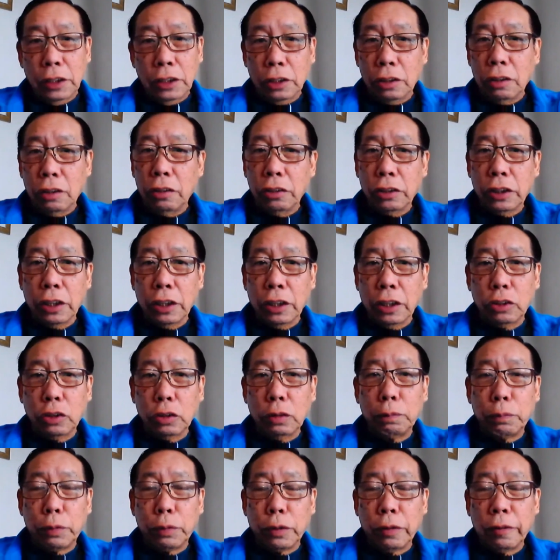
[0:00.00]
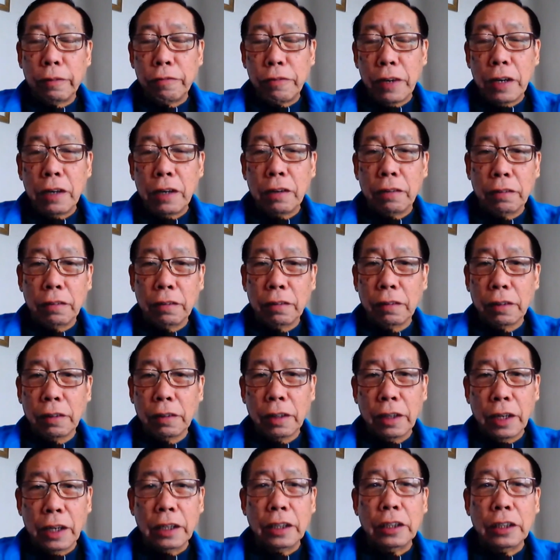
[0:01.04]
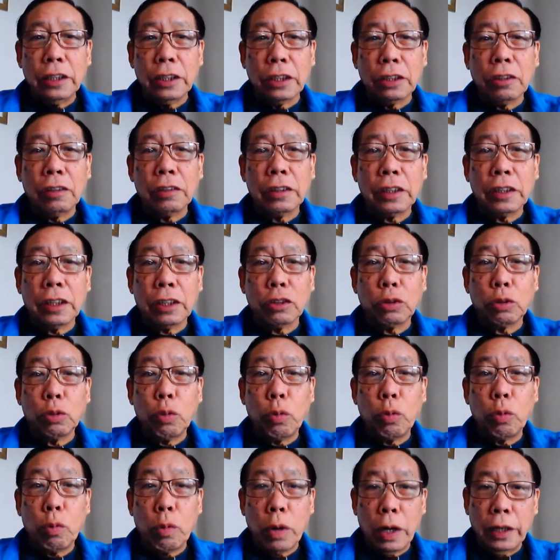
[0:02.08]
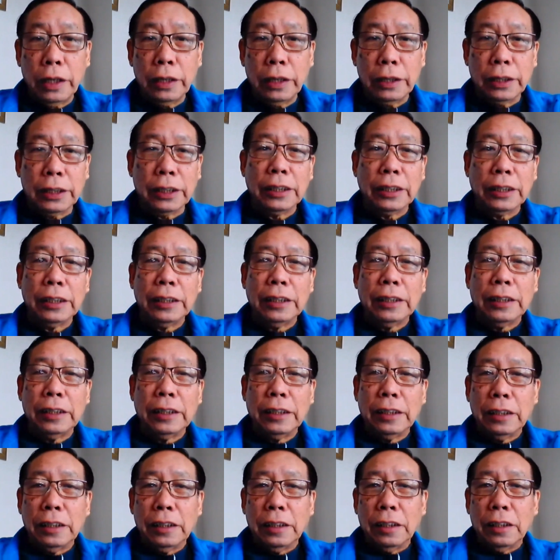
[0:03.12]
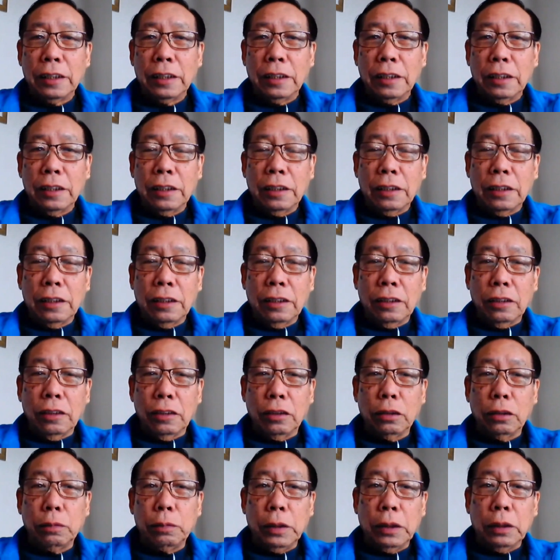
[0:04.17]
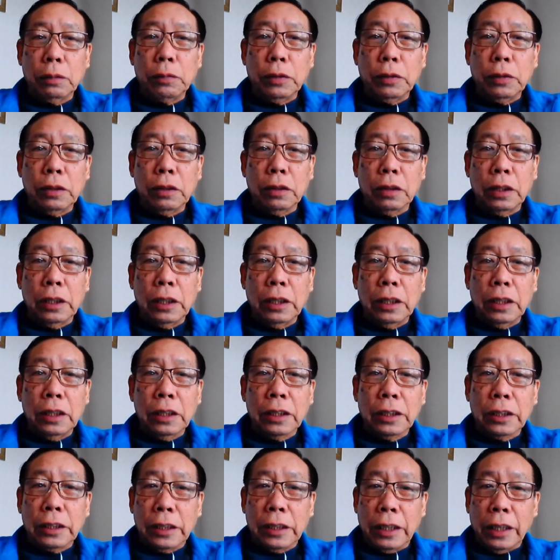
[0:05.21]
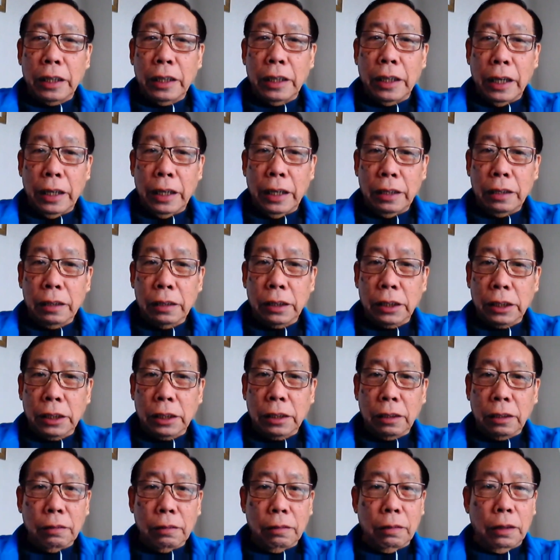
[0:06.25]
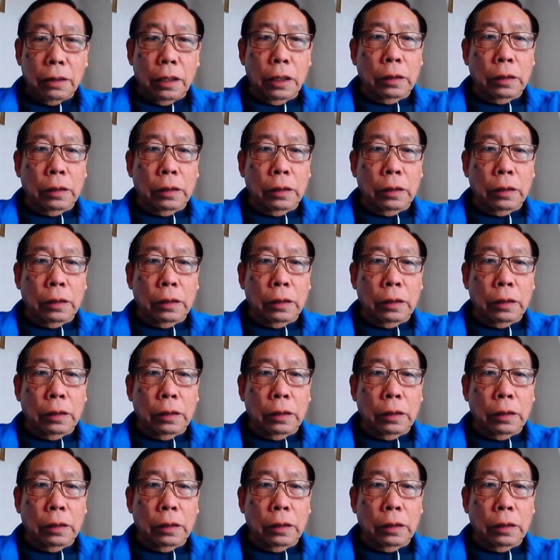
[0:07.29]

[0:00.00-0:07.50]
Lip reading: his thoughts are so profound, and his thoughts are so wise to be able to lead us and guide us.